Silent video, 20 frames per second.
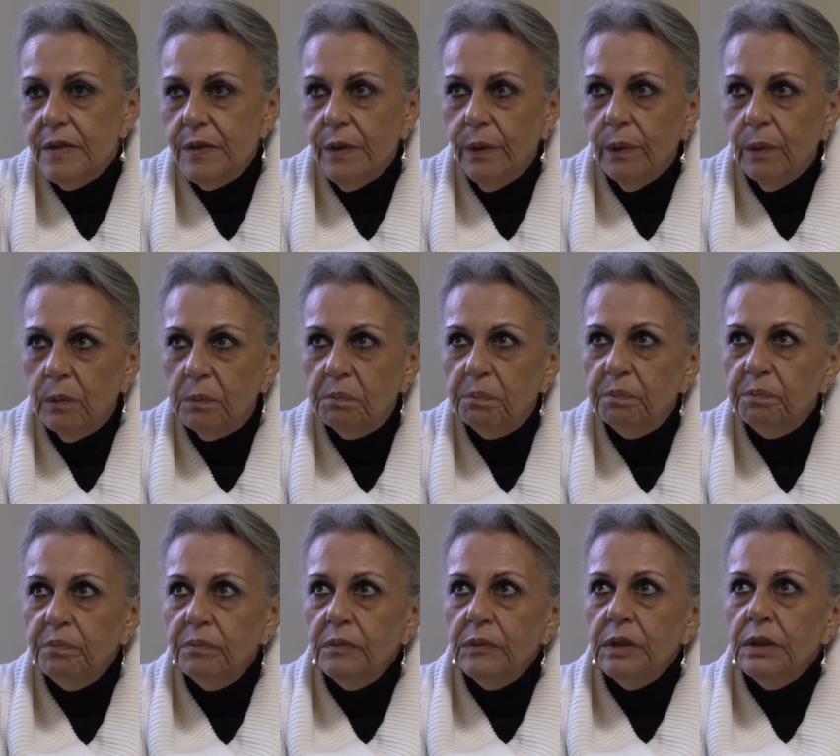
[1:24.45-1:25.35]
So
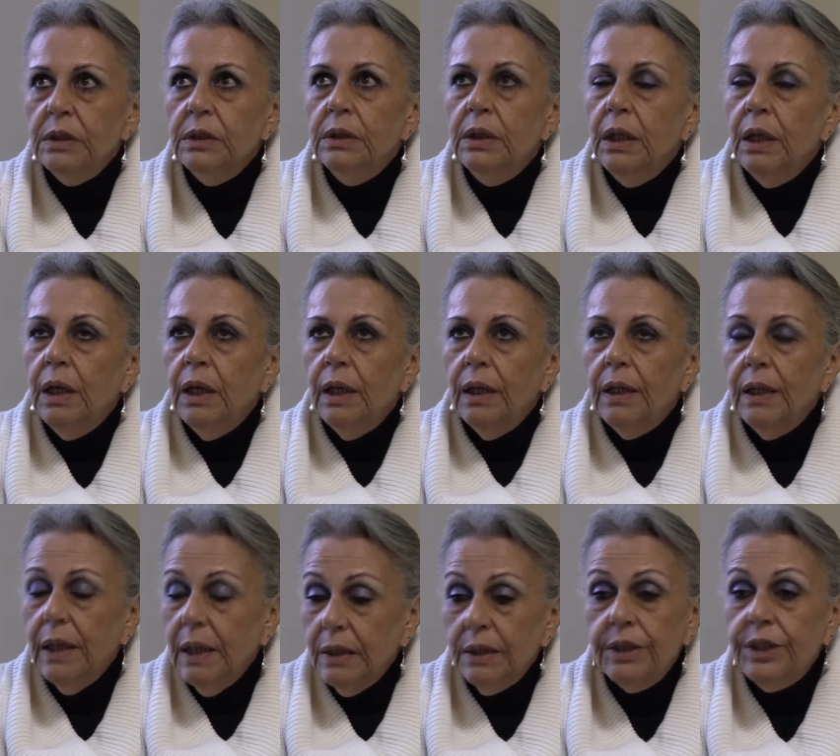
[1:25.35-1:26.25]

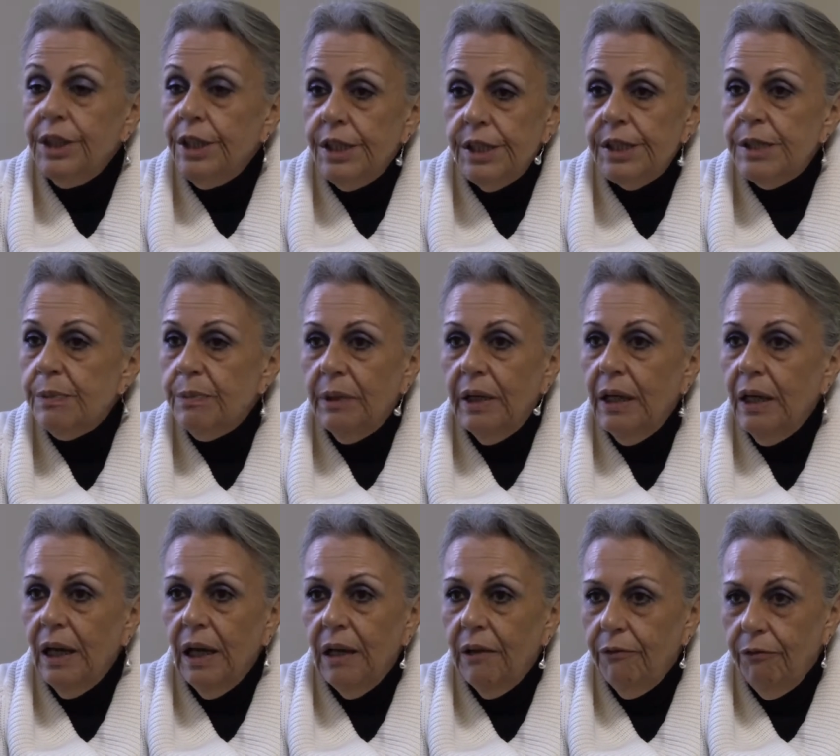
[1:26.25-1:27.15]
that changed
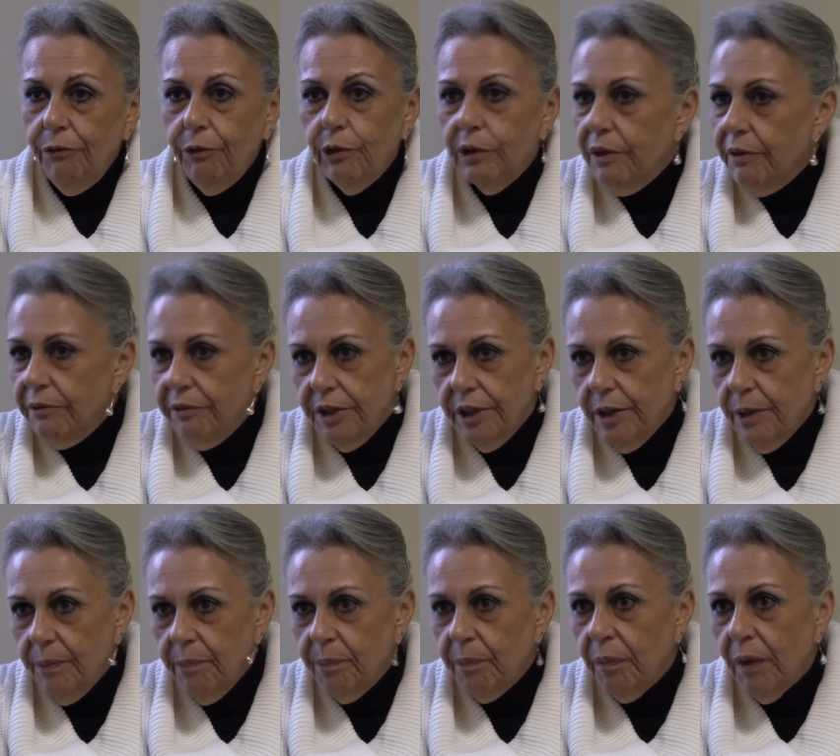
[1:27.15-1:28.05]
my life forever.